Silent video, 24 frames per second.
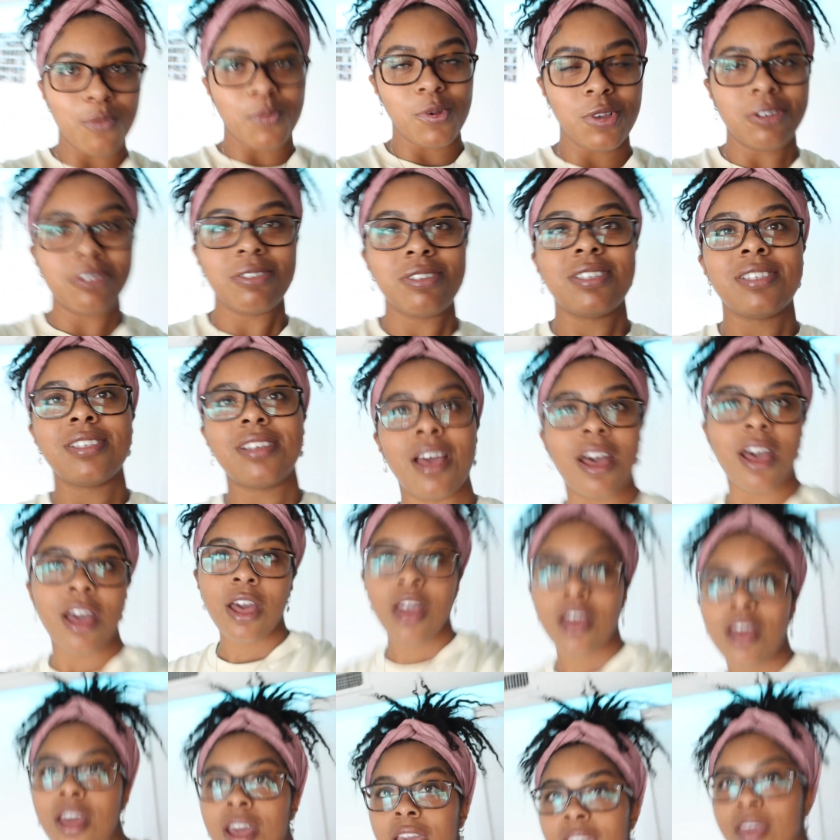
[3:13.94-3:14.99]
almost,
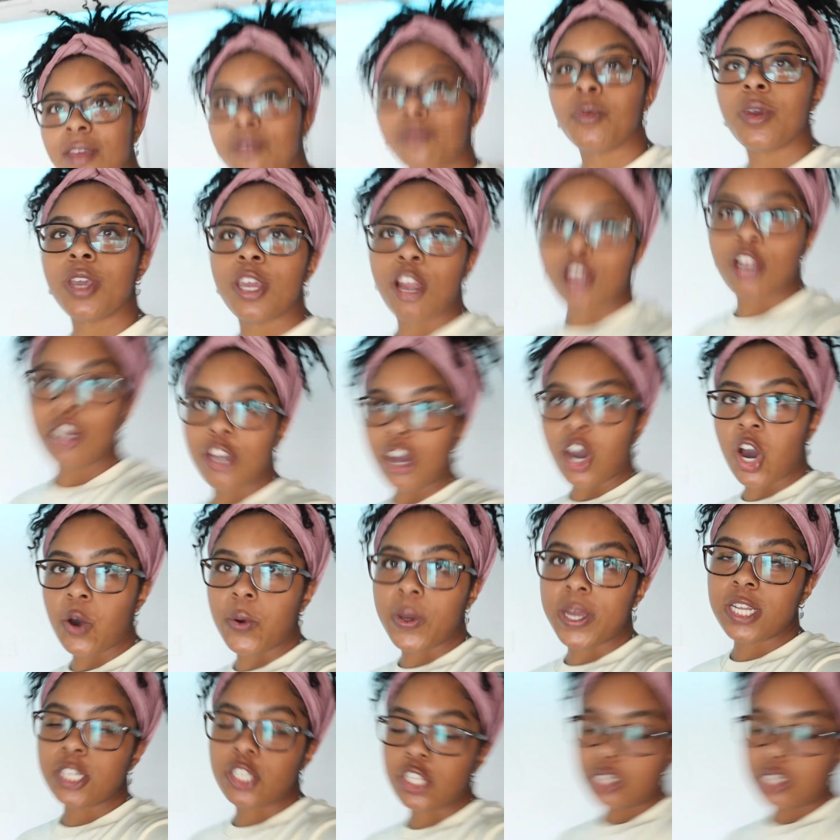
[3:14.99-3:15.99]
and we are going